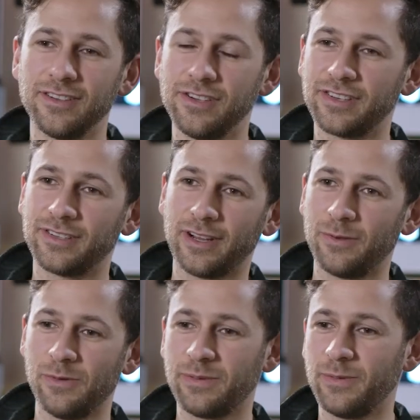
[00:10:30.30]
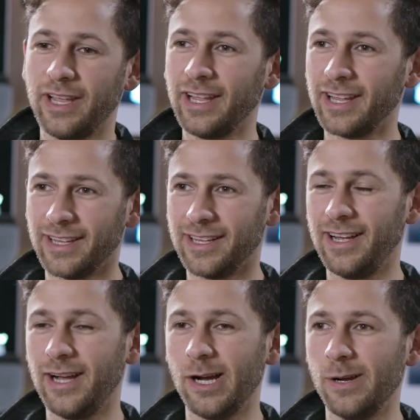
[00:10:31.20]
just took it with me,
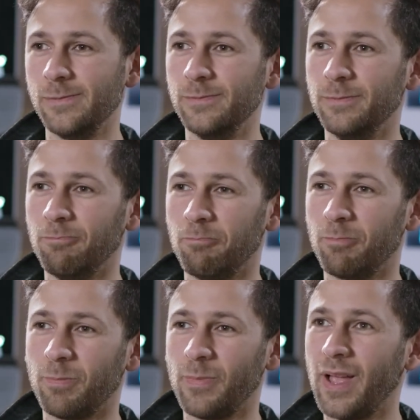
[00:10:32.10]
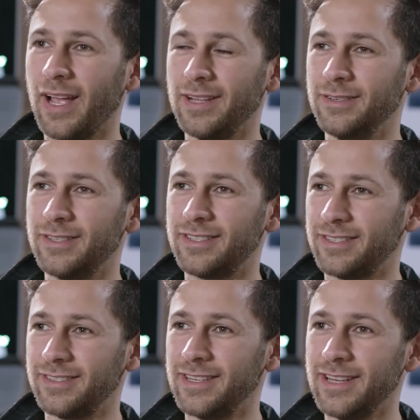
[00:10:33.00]
and
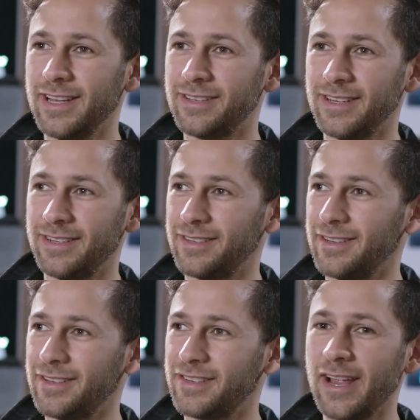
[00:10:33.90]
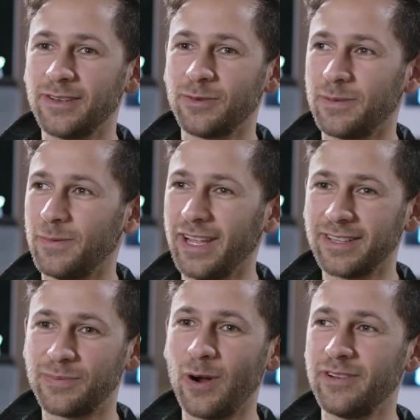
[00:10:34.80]
it stays with me.
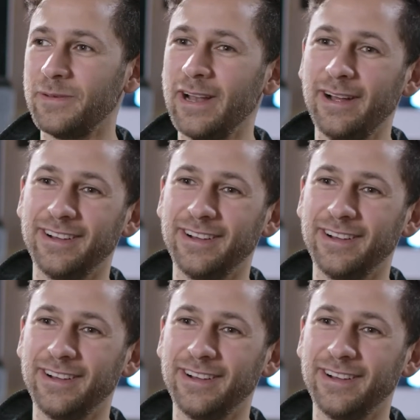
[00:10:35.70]
It's part of me now.